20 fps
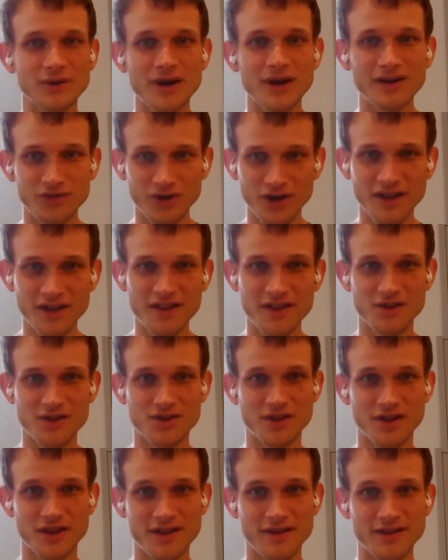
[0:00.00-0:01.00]
governance is
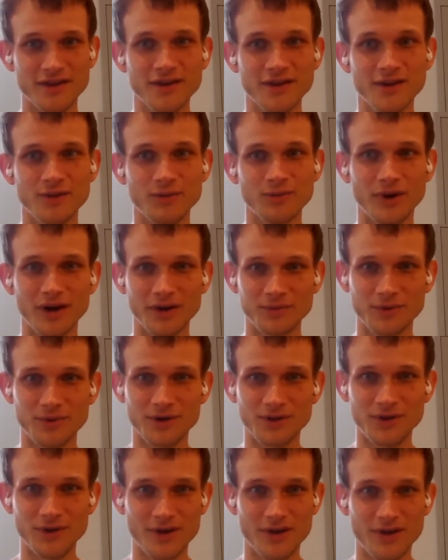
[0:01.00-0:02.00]
just one
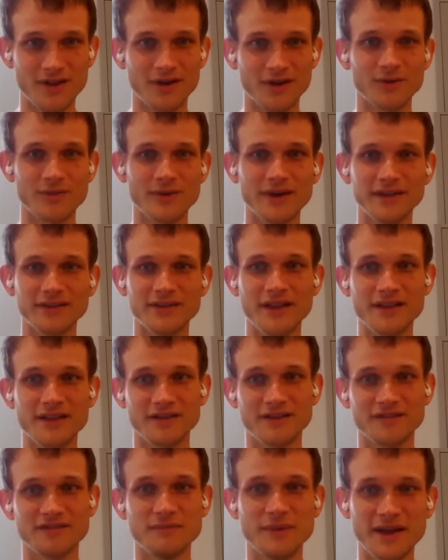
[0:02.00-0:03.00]
where there's already this
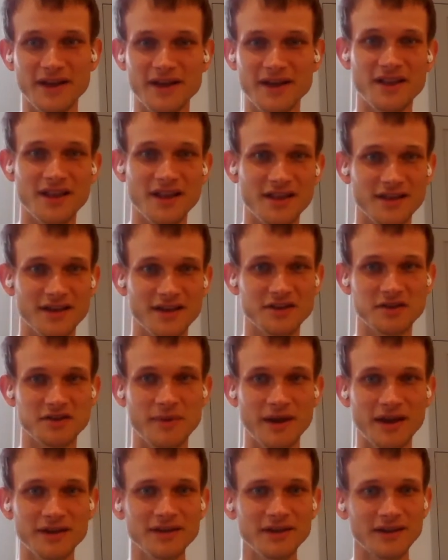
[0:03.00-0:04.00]
kind of big existing
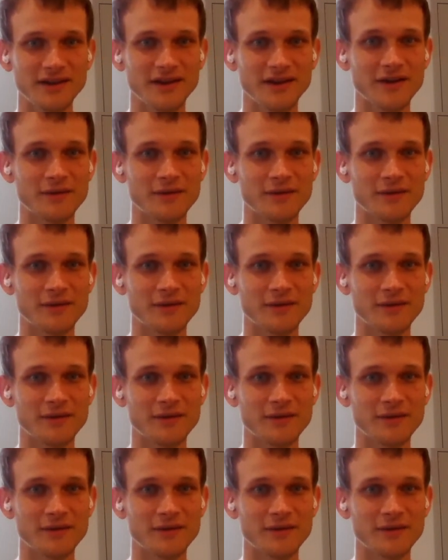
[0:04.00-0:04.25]
demand.